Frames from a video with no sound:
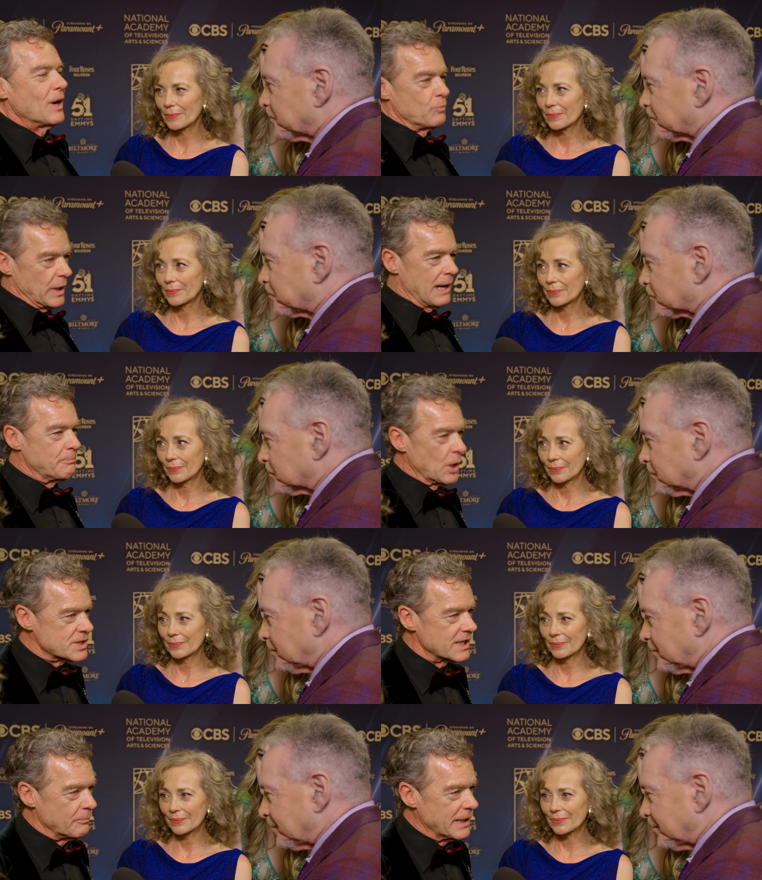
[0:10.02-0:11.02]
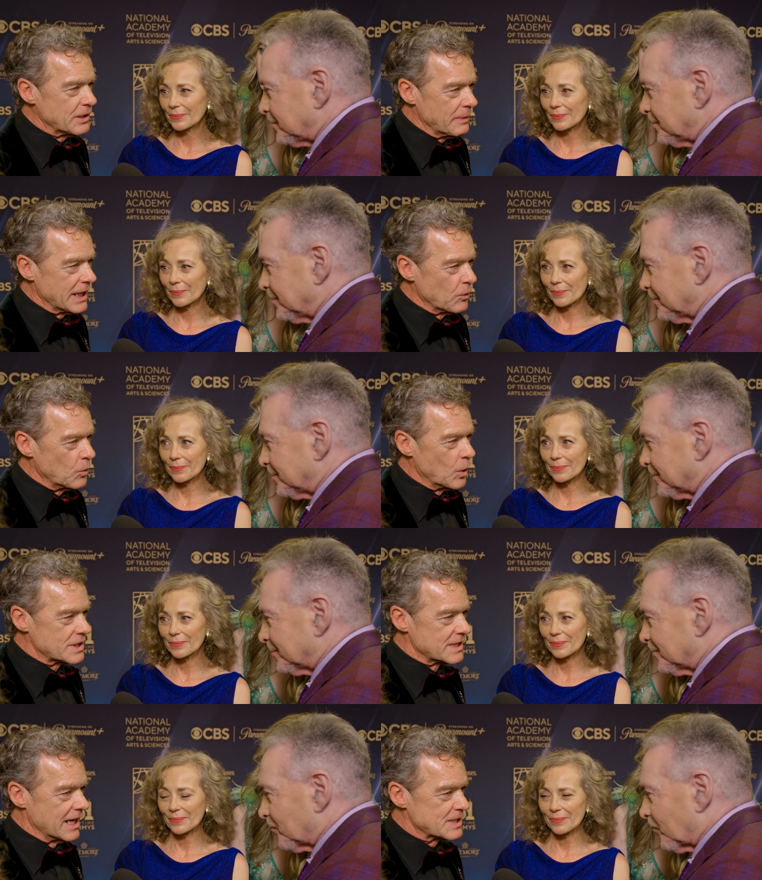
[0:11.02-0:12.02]
Speaker 1: Without boasting, I've been to many awards
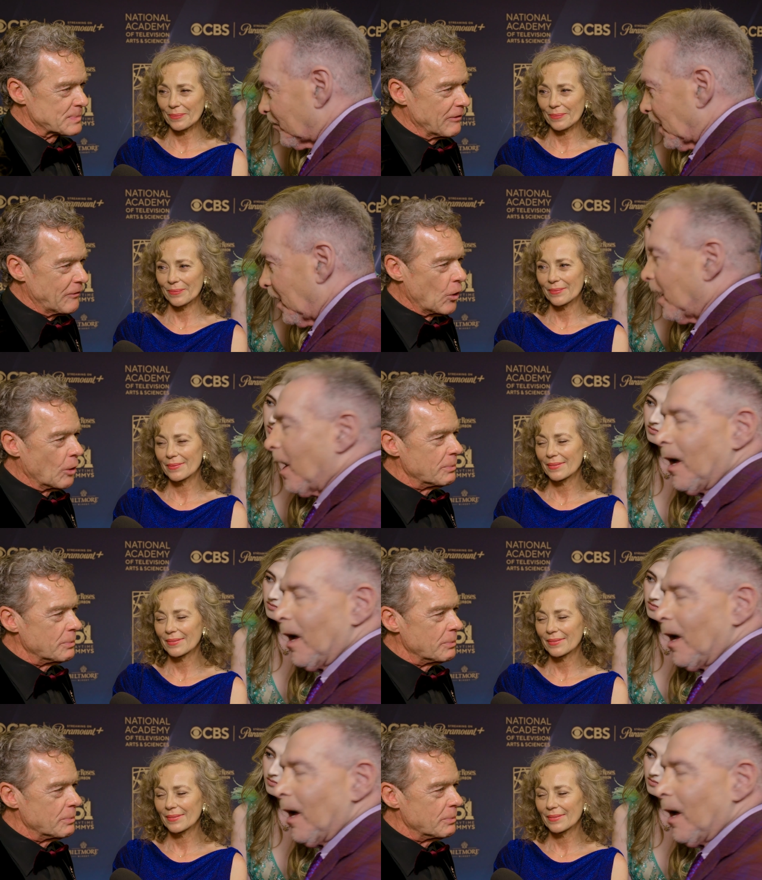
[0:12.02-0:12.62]
nights before,